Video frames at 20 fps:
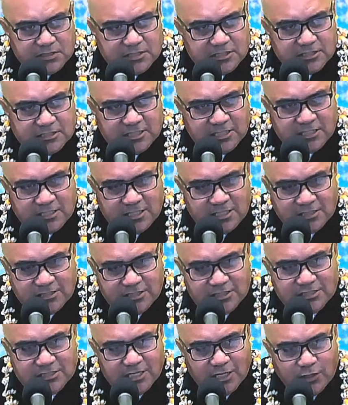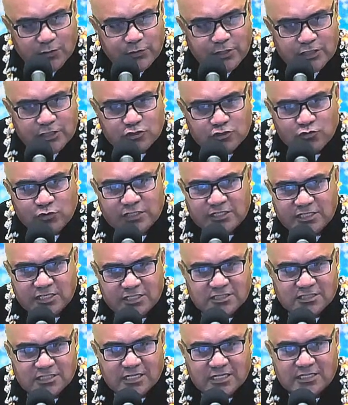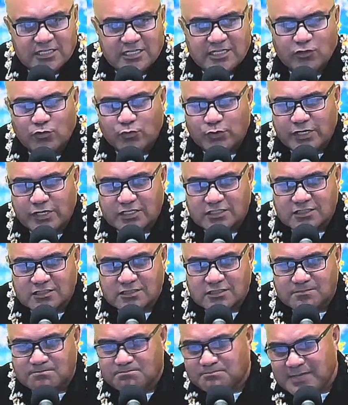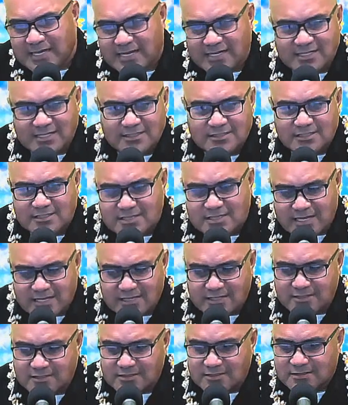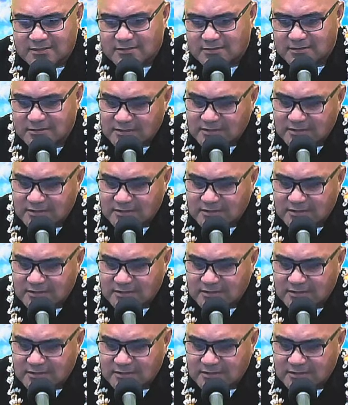See, this is how they treat this kind of illness back in the days